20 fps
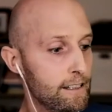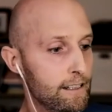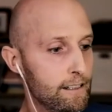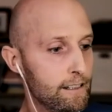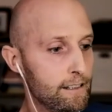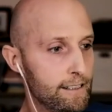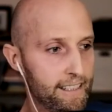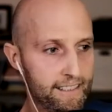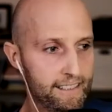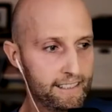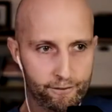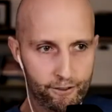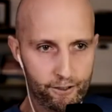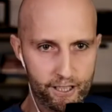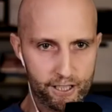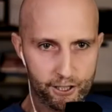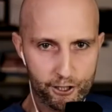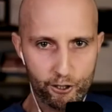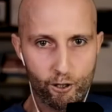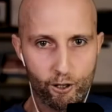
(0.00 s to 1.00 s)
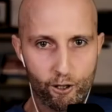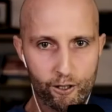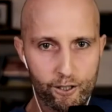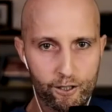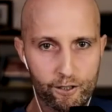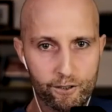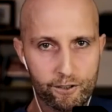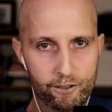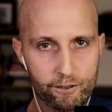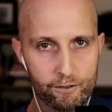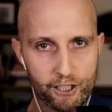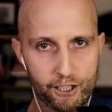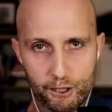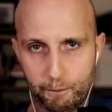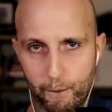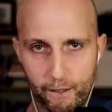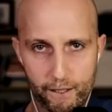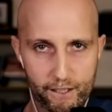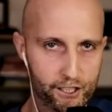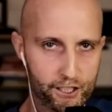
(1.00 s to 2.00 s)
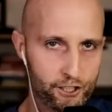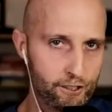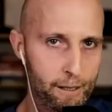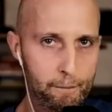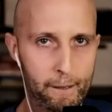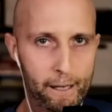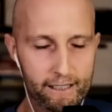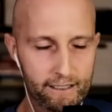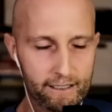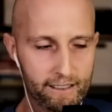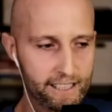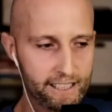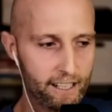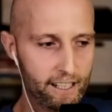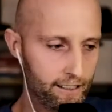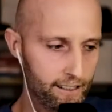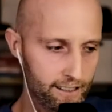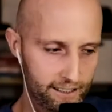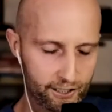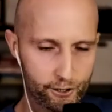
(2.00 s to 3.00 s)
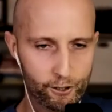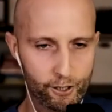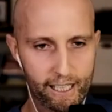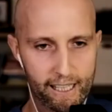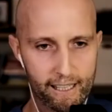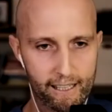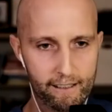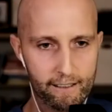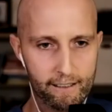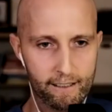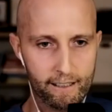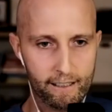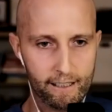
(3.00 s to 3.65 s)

listened for the two hours, just put it straight back to the start and listen to it again.